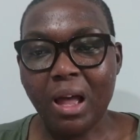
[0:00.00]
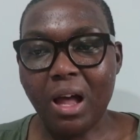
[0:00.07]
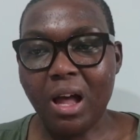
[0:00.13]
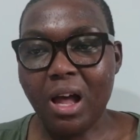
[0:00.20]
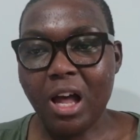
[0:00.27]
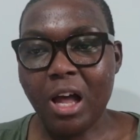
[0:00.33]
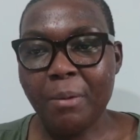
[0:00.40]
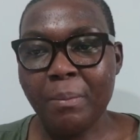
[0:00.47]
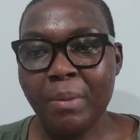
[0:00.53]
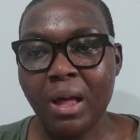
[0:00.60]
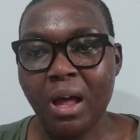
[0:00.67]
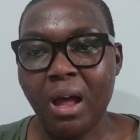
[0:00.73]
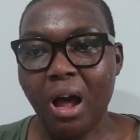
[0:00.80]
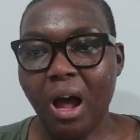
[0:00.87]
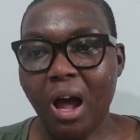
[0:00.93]

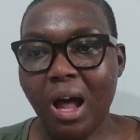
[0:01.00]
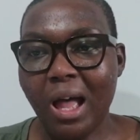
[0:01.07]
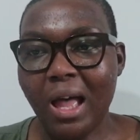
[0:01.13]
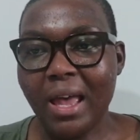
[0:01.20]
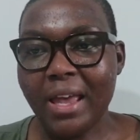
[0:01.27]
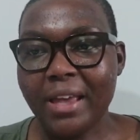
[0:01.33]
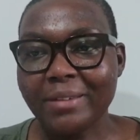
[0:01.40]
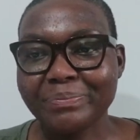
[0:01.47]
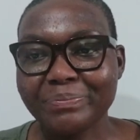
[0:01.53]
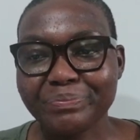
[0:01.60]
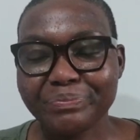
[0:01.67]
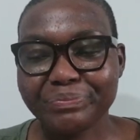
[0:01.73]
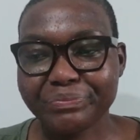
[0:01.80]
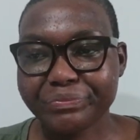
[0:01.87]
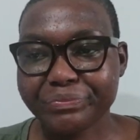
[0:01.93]
I
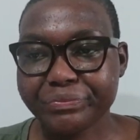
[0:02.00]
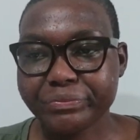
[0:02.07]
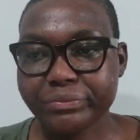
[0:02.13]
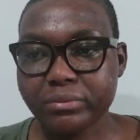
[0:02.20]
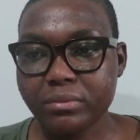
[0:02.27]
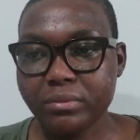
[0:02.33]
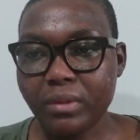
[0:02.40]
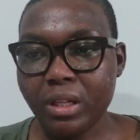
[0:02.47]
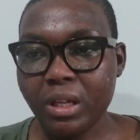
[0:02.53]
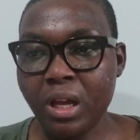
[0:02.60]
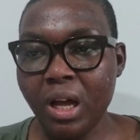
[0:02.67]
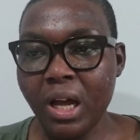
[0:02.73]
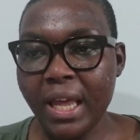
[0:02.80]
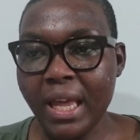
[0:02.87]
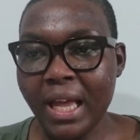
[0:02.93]

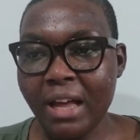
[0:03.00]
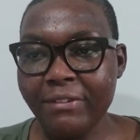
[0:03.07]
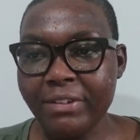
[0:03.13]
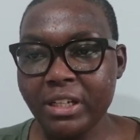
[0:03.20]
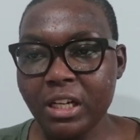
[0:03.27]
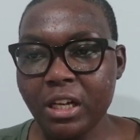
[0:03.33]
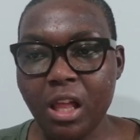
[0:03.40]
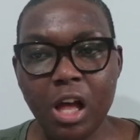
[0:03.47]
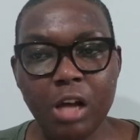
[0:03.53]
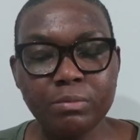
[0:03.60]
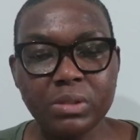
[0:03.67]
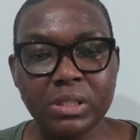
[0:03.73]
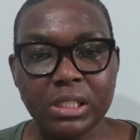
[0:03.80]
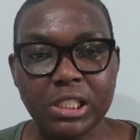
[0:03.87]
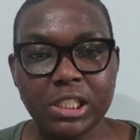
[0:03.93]
have an
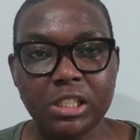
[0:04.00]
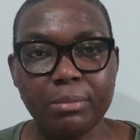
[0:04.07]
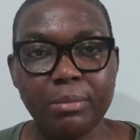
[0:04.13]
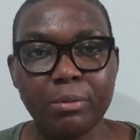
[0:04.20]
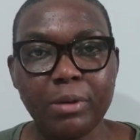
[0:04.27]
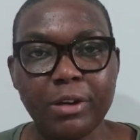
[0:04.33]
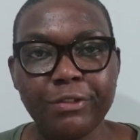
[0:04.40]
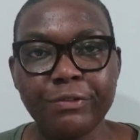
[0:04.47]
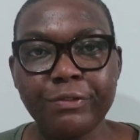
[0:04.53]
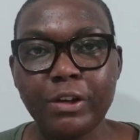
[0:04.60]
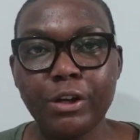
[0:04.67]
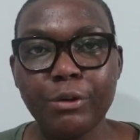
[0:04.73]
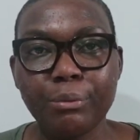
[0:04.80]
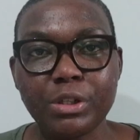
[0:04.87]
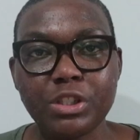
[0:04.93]
alarm system on my
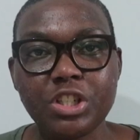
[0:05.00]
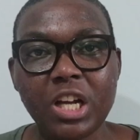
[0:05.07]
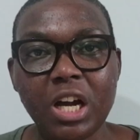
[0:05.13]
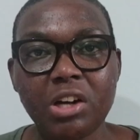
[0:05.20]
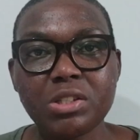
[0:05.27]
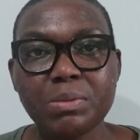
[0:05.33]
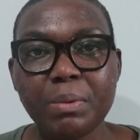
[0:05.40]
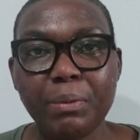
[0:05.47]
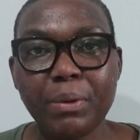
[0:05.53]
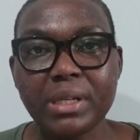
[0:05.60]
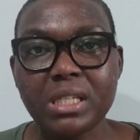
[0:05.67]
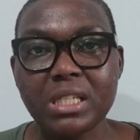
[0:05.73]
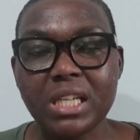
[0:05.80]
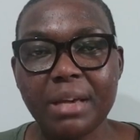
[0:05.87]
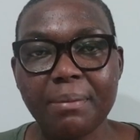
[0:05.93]
phone which tells me
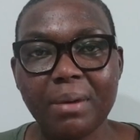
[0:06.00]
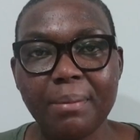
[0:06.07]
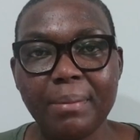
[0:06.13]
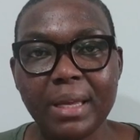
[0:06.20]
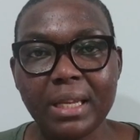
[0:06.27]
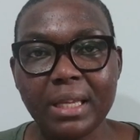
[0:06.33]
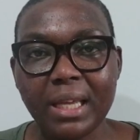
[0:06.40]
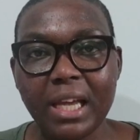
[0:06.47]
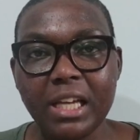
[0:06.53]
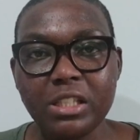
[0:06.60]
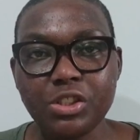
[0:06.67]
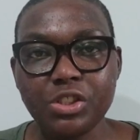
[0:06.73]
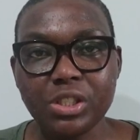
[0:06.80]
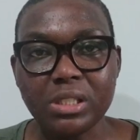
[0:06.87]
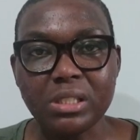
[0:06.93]
when to take my
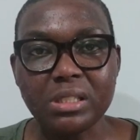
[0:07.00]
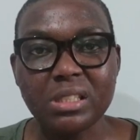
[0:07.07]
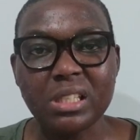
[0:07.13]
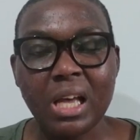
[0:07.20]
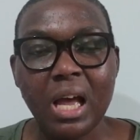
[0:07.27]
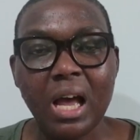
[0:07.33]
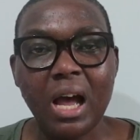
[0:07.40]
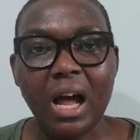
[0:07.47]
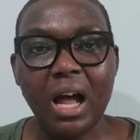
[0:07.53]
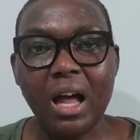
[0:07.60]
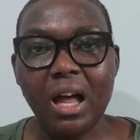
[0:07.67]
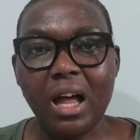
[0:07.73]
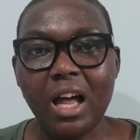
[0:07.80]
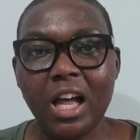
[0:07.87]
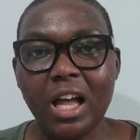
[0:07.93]
medications.
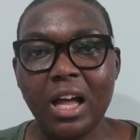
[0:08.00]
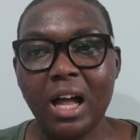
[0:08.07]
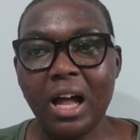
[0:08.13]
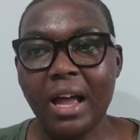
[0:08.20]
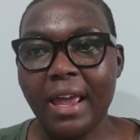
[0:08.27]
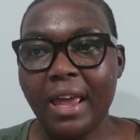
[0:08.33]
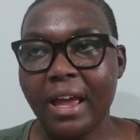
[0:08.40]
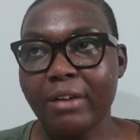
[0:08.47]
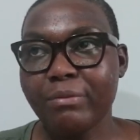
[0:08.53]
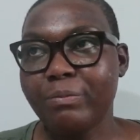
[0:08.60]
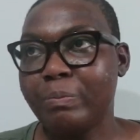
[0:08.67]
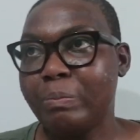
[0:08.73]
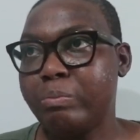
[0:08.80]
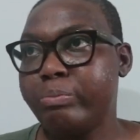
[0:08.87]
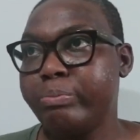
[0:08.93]
I have
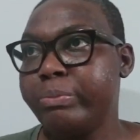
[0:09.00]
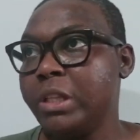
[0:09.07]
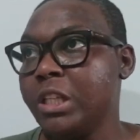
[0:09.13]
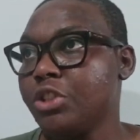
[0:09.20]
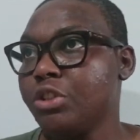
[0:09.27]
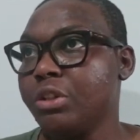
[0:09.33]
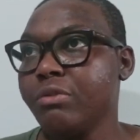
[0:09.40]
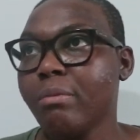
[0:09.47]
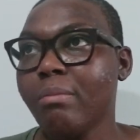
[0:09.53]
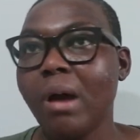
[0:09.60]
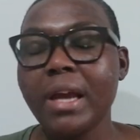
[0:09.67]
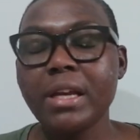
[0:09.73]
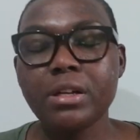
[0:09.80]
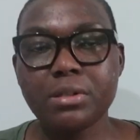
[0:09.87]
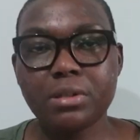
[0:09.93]
literally
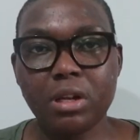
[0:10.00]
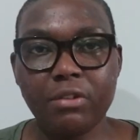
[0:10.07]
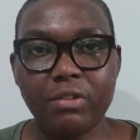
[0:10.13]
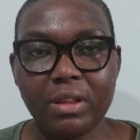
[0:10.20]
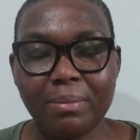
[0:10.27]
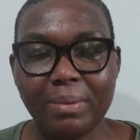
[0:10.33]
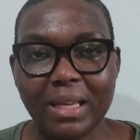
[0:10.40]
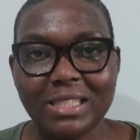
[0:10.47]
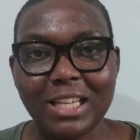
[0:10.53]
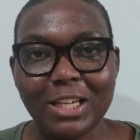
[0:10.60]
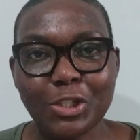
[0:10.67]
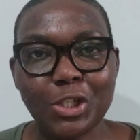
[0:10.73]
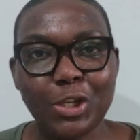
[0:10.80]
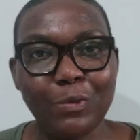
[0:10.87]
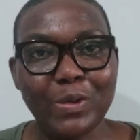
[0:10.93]
reminders all over the place
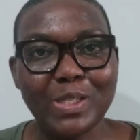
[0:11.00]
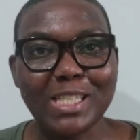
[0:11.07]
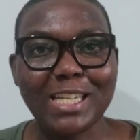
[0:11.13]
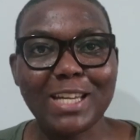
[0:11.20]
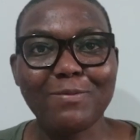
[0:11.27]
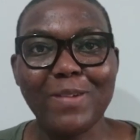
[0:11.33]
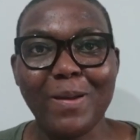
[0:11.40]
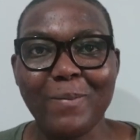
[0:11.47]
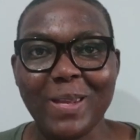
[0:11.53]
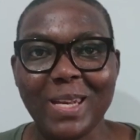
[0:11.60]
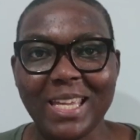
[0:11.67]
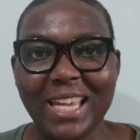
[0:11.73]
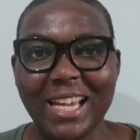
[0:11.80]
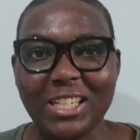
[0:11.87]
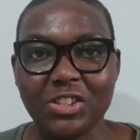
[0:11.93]
actually when to take my
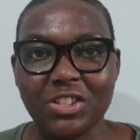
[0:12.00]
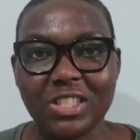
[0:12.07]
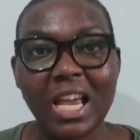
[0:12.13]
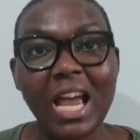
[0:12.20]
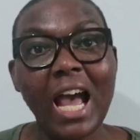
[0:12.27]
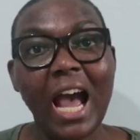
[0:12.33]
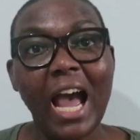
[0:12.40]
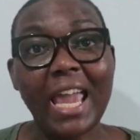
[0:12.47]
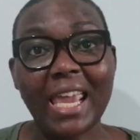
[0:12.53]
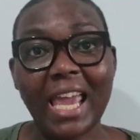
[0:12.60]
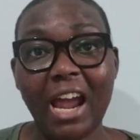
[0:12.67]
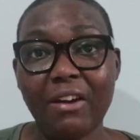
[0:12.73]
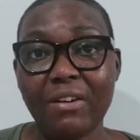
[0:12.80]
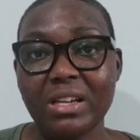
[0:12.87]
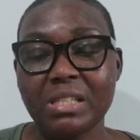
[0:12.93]
medications. I
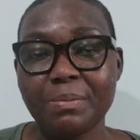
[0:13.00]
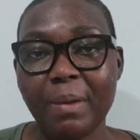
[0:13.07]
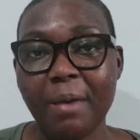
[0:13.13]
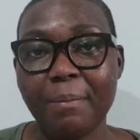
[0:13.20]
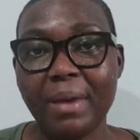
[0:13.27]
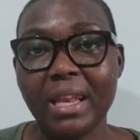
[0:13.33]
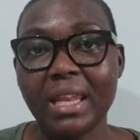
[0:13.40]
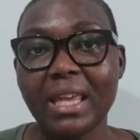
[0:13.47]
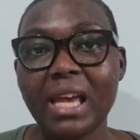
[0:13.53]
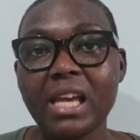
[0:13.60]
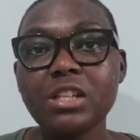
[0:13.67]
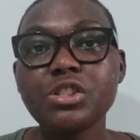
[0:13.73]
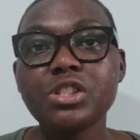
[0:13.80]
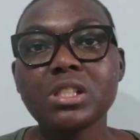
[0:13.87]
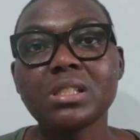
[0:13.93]
carry spare
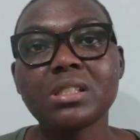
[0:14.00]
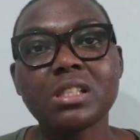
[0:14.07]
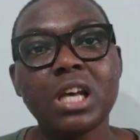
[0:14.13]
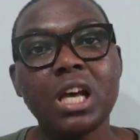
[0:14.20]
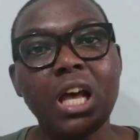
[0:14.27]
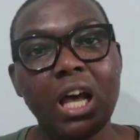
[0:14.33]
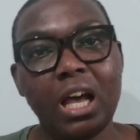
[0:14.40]
medications,